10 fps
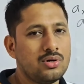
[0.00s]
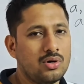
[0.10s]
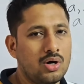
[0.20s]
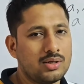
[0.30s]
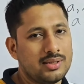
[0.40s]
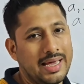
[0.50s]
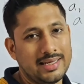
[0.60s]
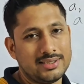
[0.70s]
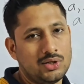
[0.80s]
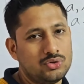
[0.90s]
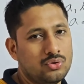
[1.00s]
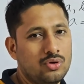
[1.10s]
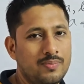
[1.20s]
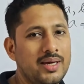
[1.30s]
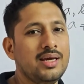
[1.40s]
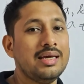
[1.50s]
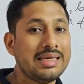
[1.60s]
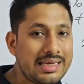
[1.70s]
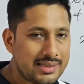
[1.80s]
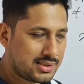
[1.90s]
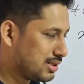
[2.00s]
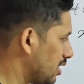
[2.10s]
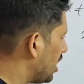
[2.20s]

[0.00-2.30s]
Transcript: or not, the answer will be yes.